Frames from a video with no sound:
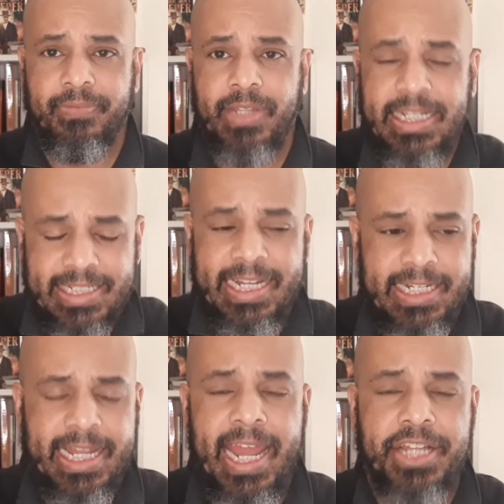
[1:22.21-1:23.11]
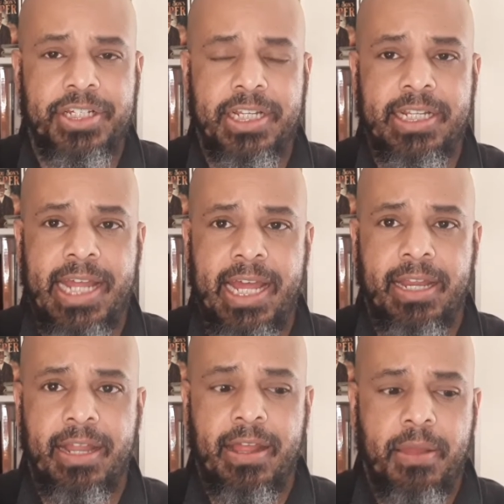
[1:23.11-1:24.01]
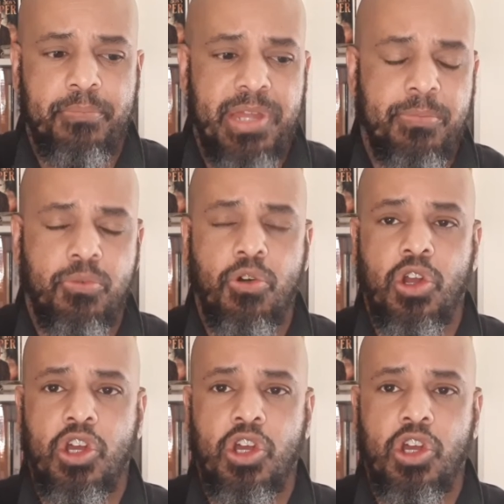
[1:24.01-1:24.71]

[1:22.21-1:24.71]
There's an indication that people are